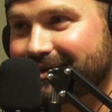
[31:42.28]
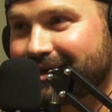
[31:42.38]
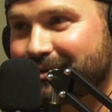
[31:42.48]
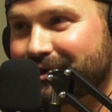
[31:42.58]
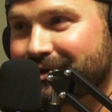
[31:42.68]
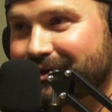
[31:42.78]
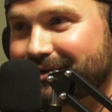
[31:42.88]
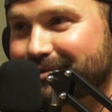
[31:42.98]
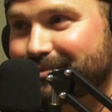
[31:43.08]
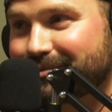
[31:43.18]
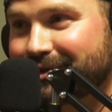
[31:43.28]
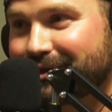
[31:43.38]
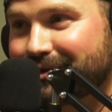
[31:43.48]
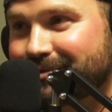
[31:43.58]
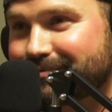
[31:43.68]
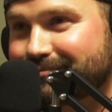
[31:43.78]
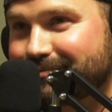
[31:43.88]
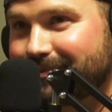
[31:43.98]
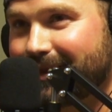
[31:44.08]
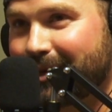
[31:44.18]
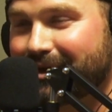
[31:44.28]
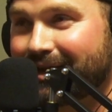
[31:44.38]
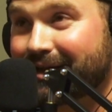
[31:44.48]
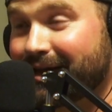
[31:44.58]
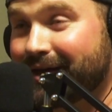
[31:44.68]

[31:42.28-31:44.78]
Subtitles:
I don't want to hurt. I mean, I